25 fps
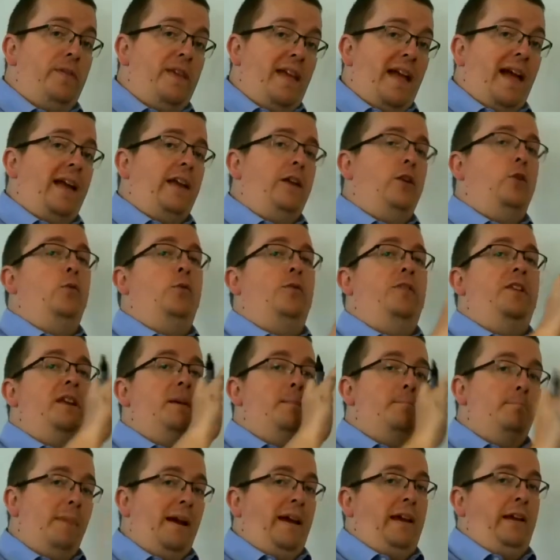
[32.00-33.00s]
the angle that
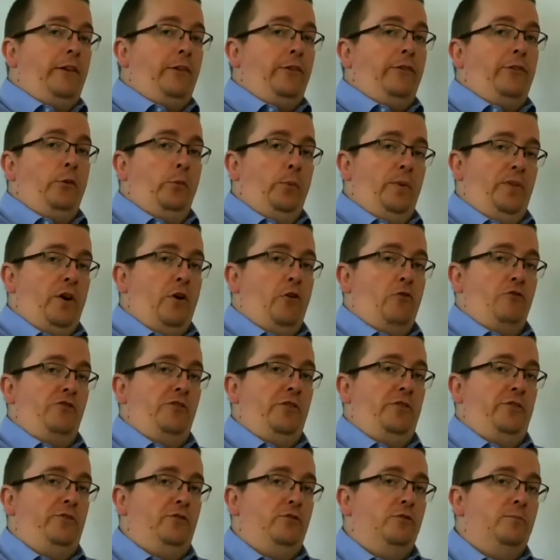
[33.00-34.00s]
it makes with the
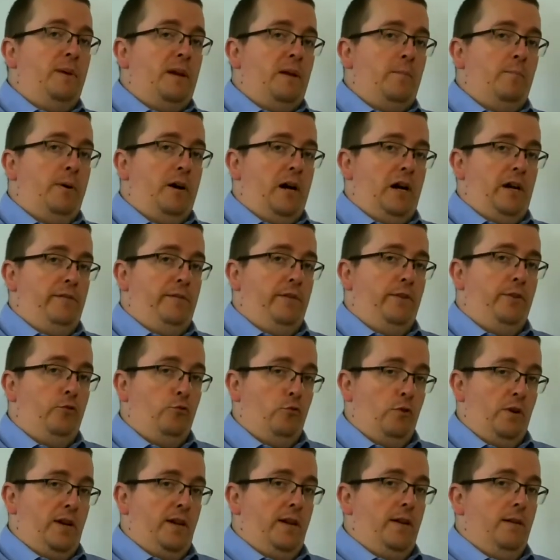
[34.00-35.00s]
horizontal being pi over
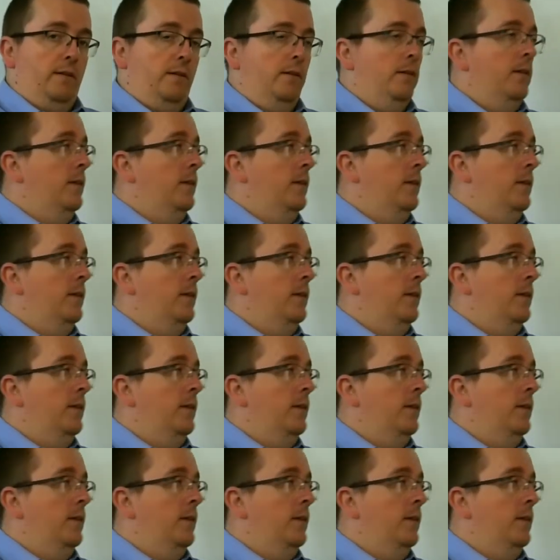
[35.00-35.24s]
3.